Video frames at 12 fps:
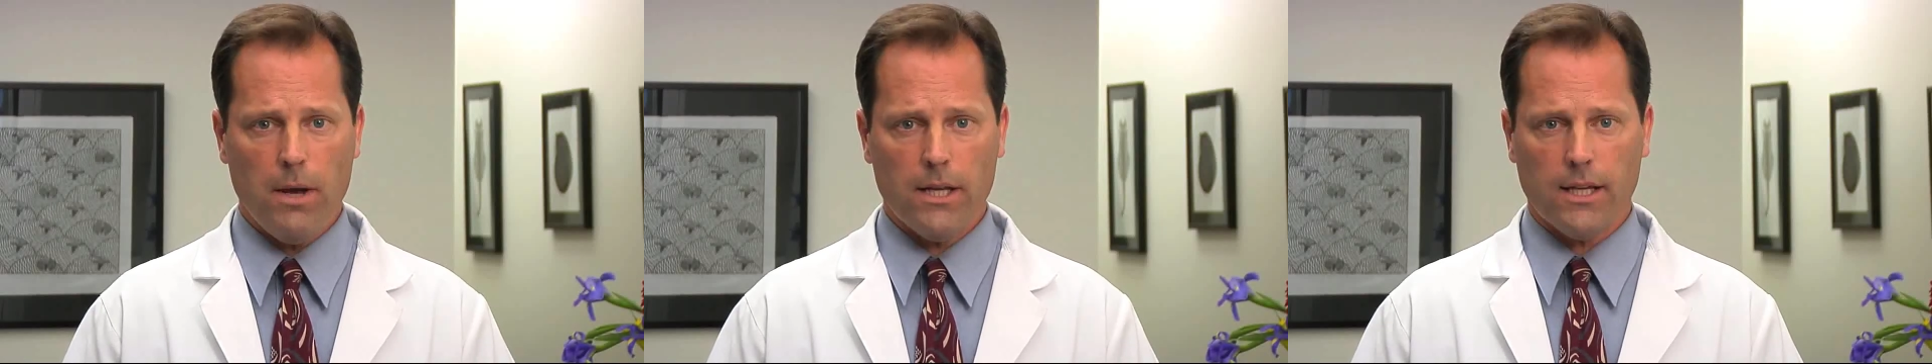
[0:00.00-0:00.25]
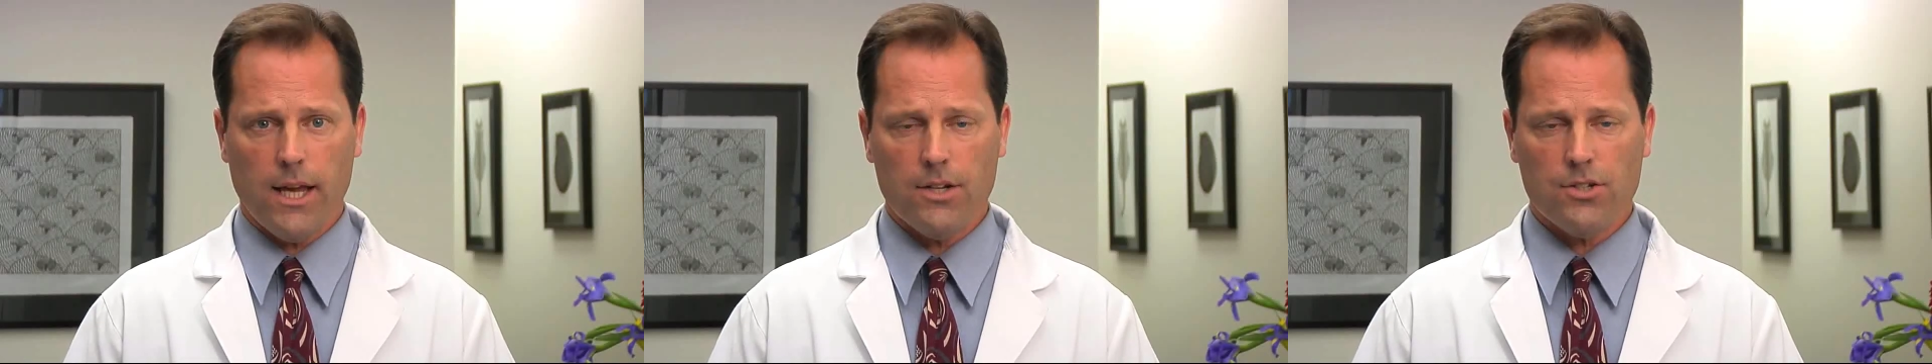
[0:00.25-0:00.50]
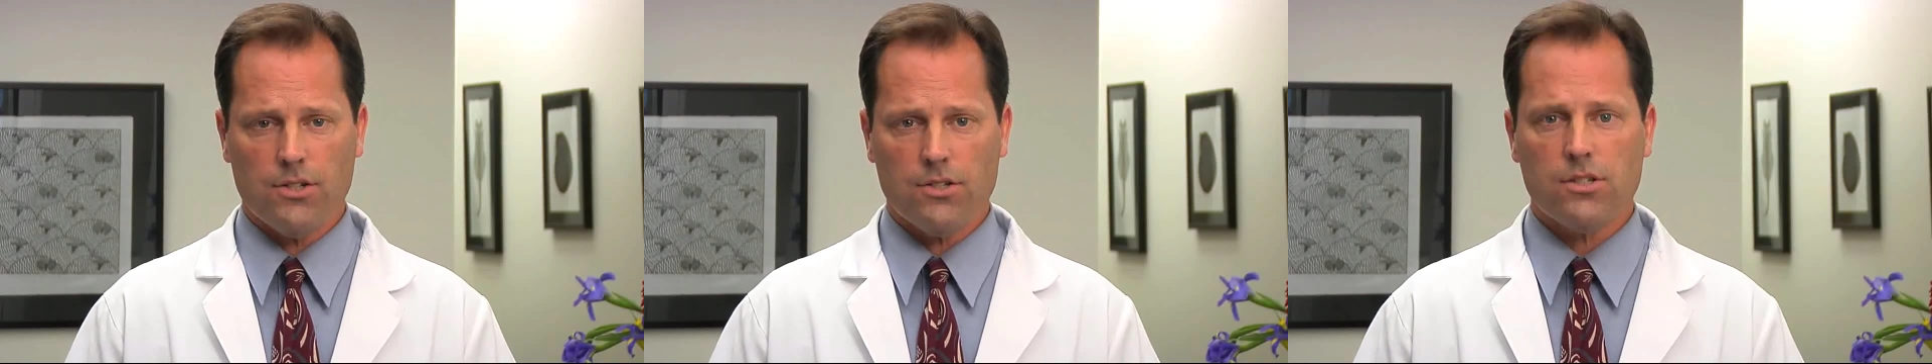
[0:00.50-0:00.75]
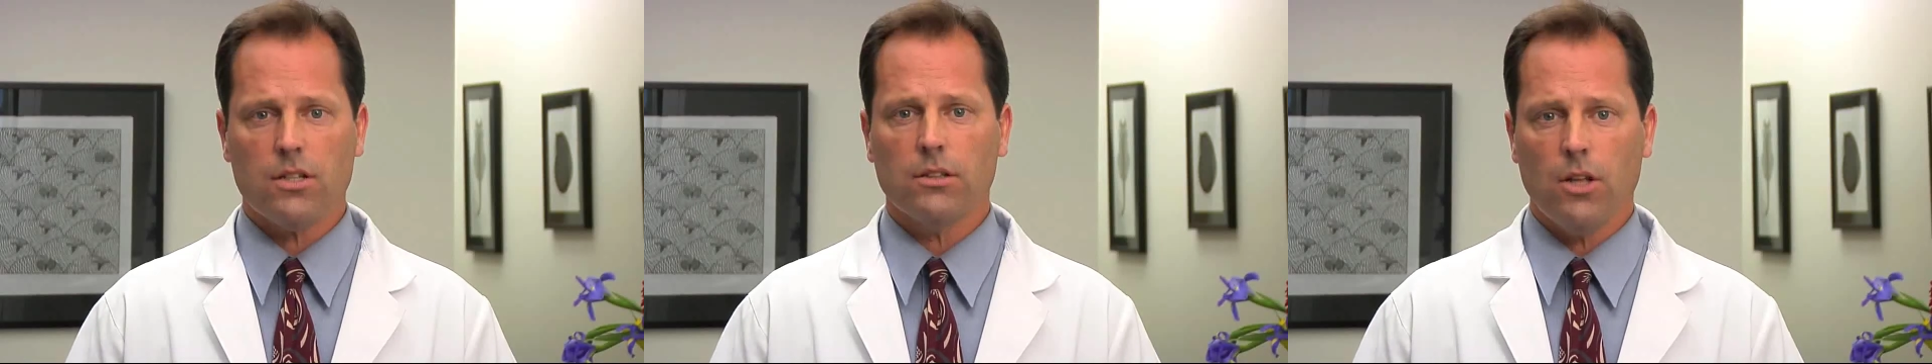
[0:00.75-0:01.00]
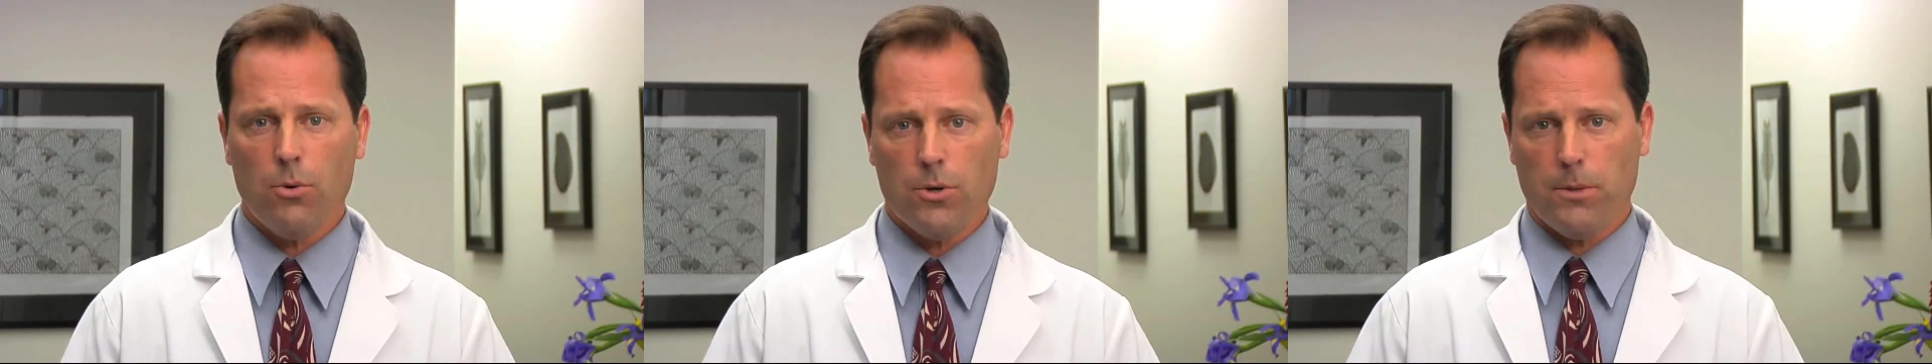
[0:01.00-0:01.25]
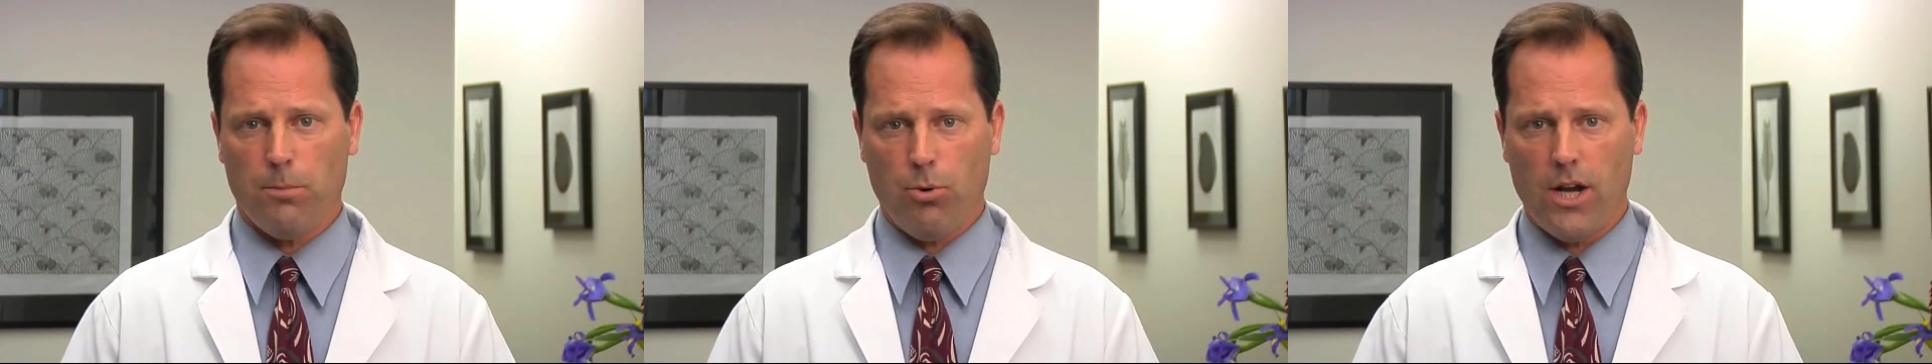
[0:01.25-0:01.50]
medications to
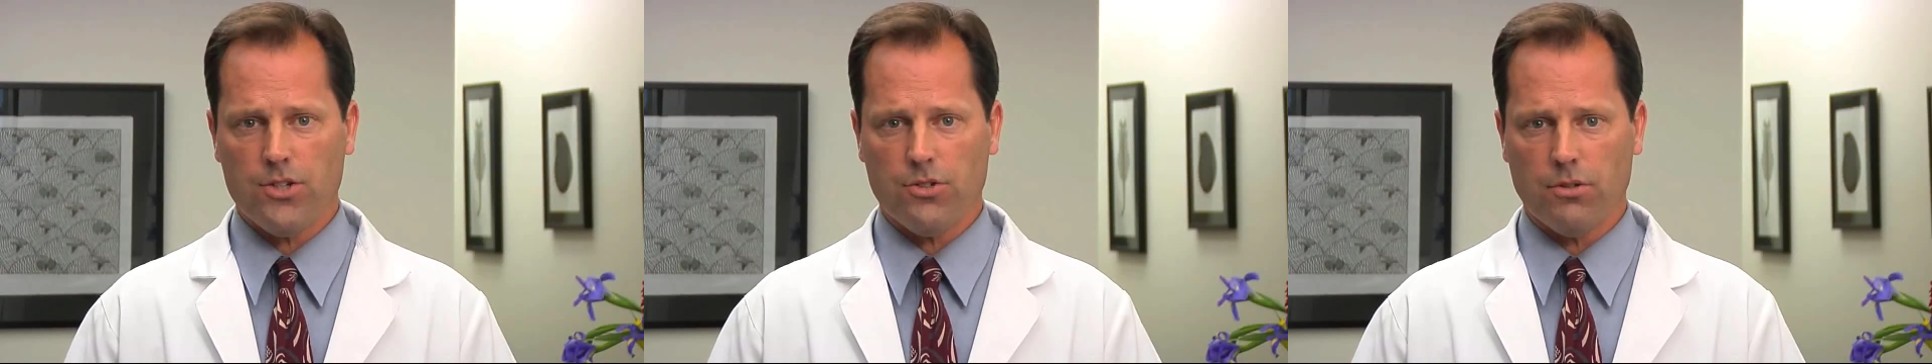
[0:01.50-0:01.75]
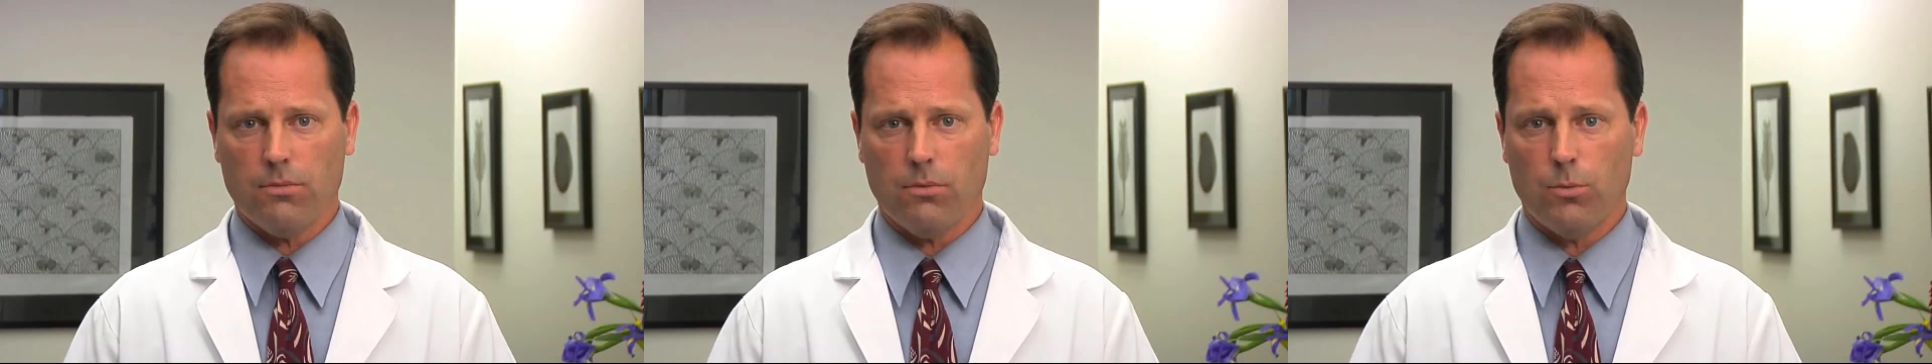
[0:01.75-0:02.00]
lower the pressure,